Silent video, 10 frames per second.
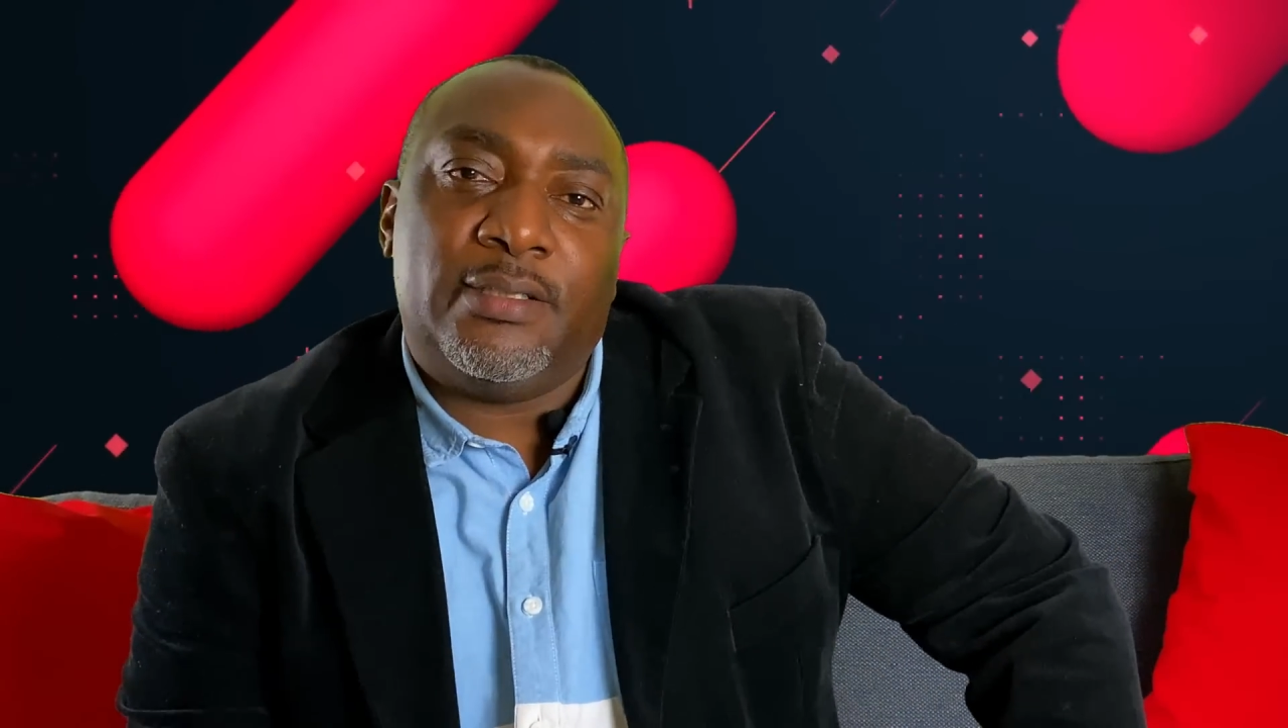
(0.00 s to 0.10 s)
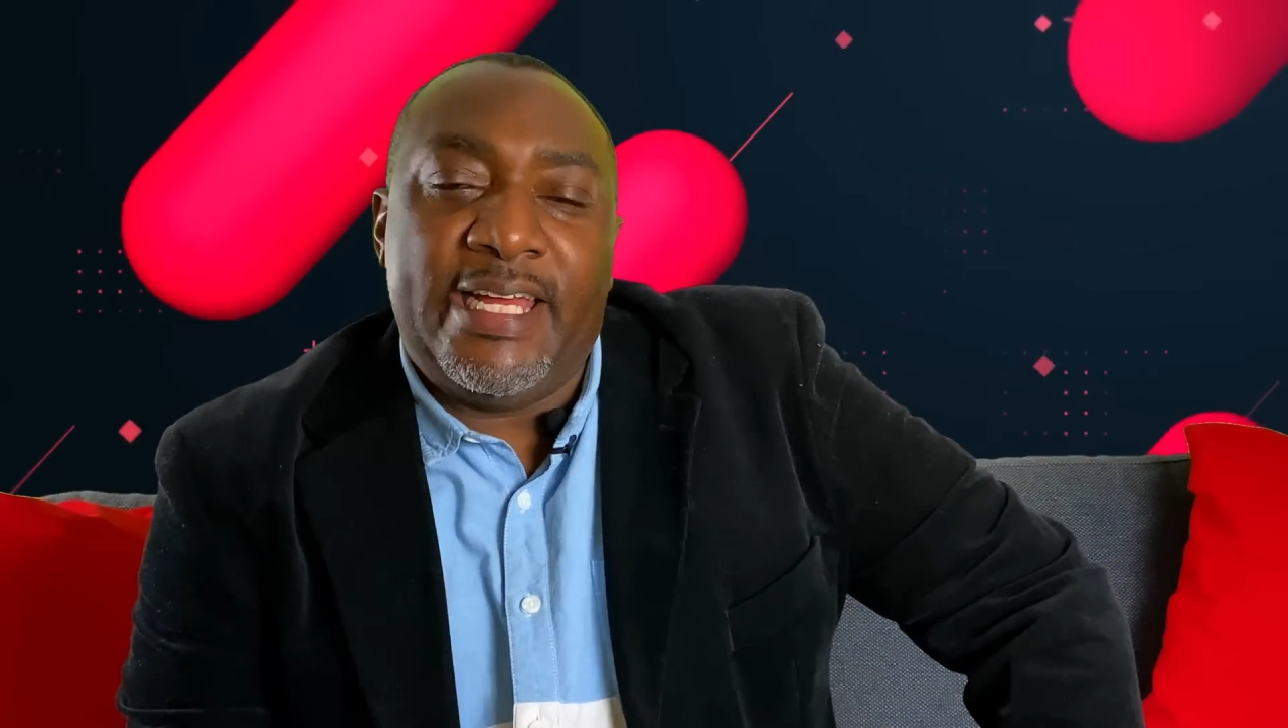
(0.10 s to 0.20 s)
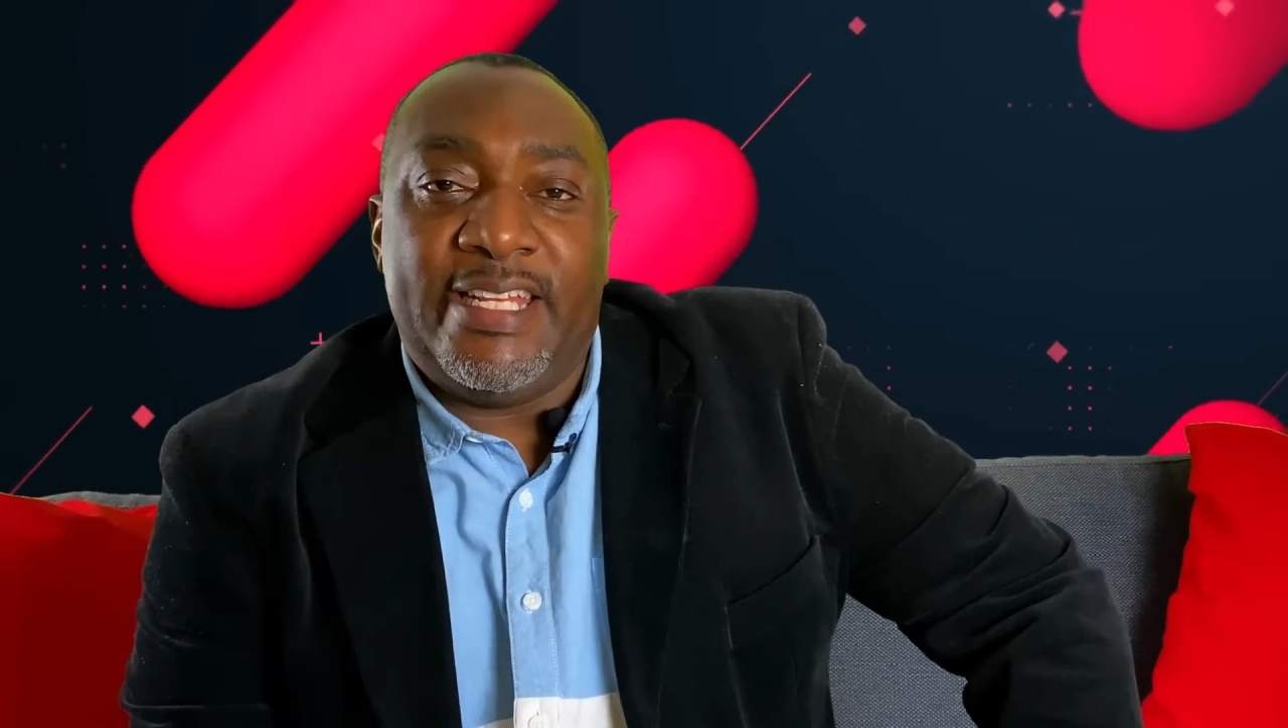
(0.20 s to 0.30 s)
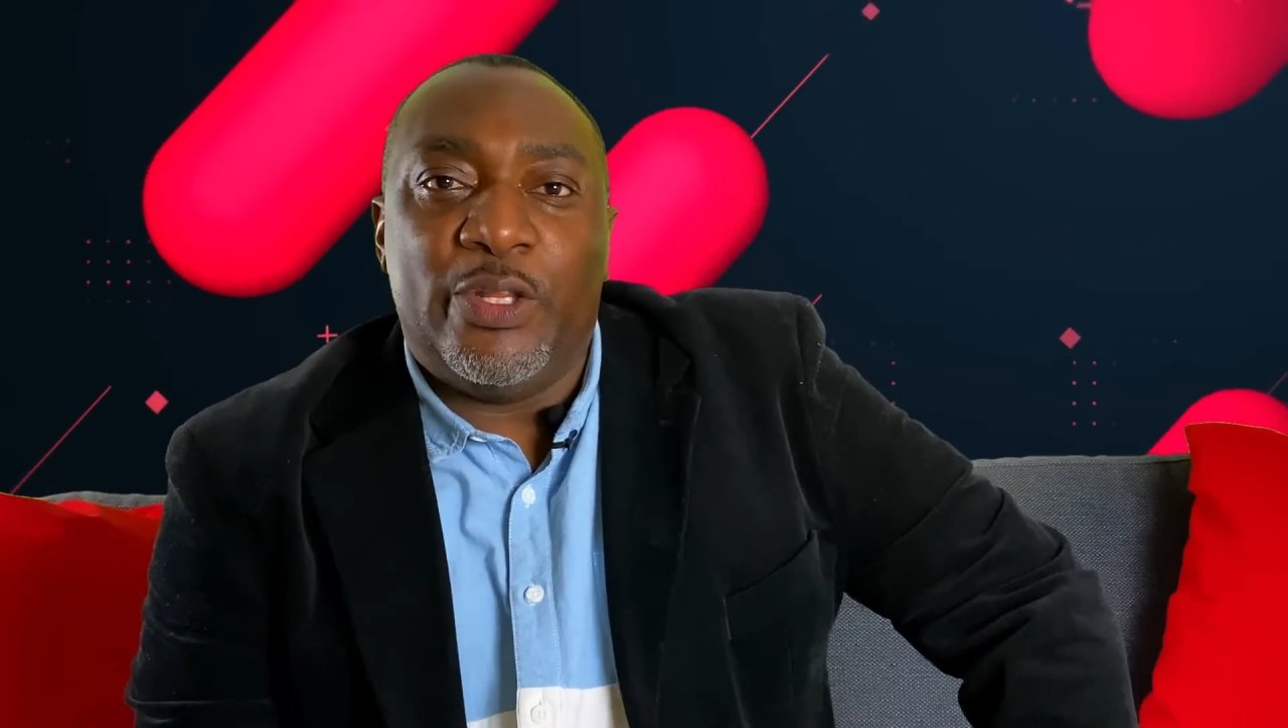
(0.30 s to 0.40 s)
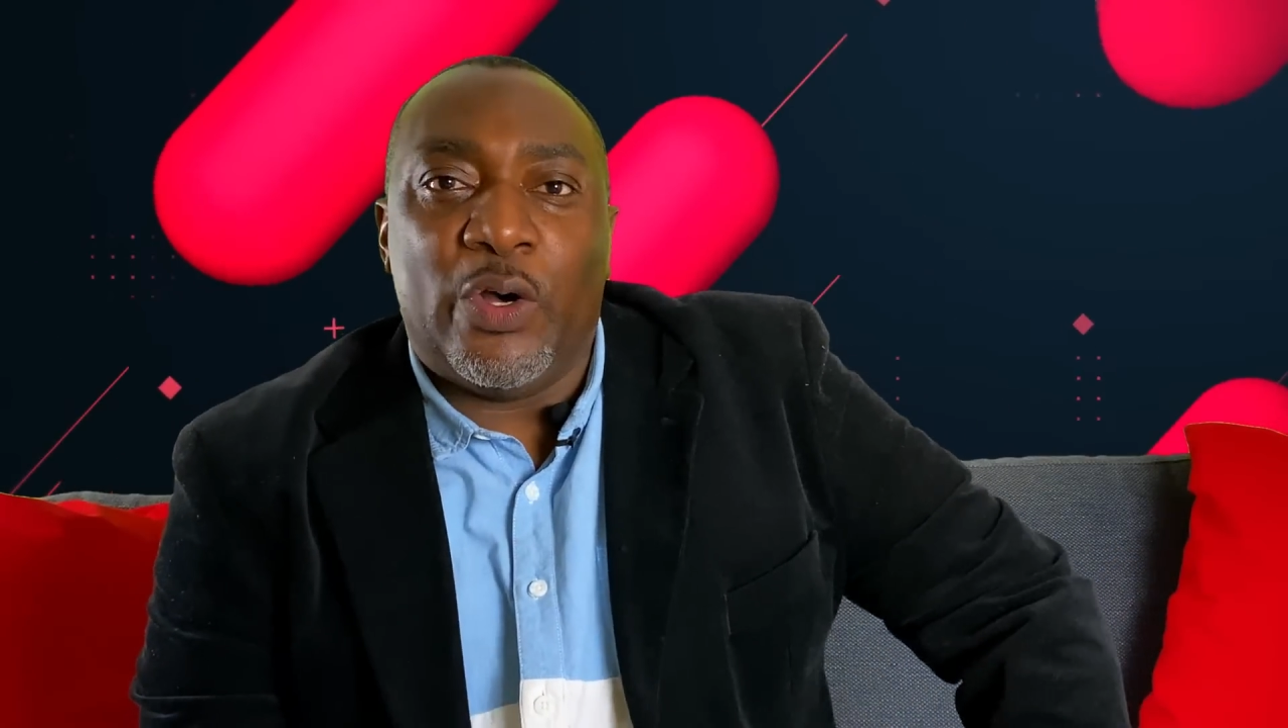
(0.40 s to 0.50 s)

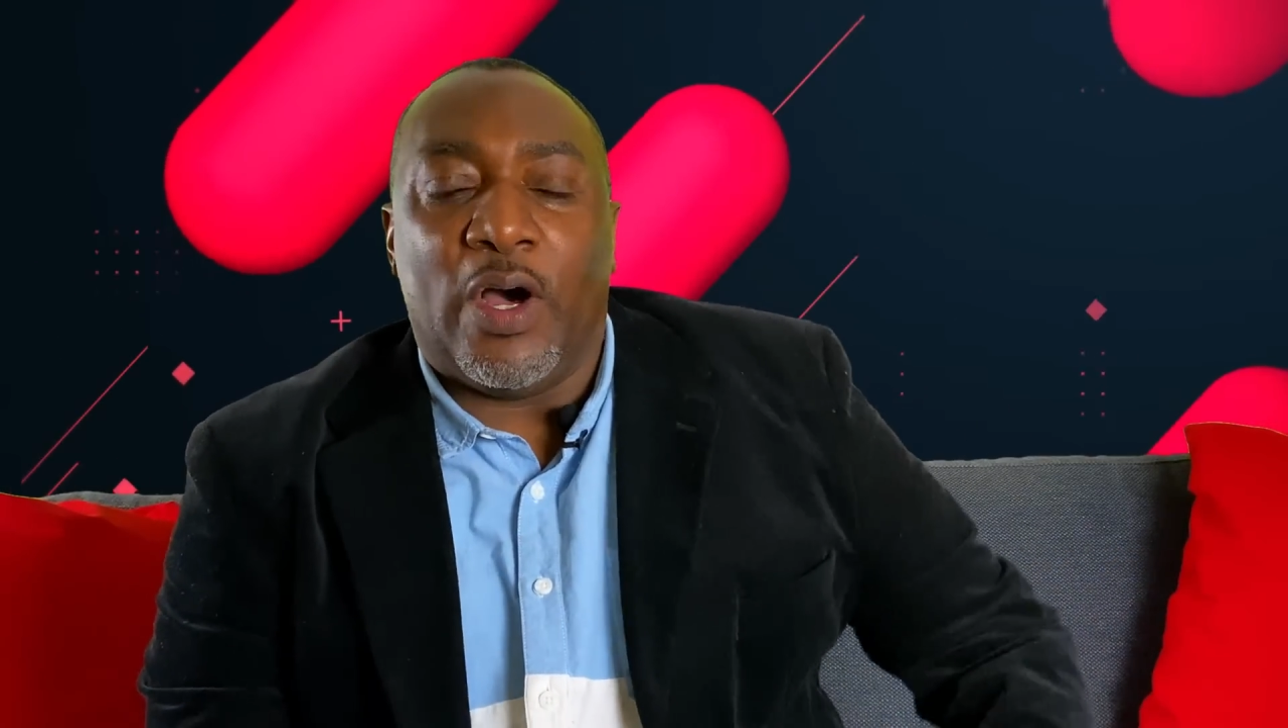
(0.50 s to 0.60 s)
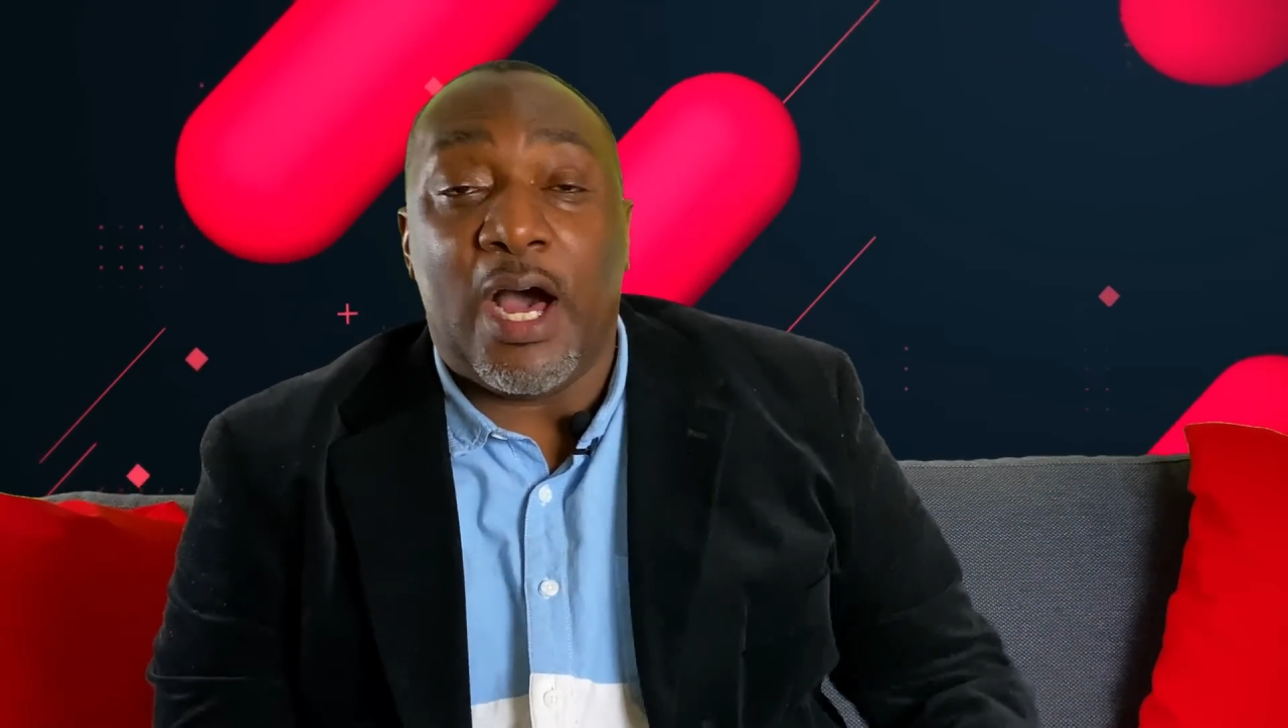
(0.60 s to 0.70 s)
and know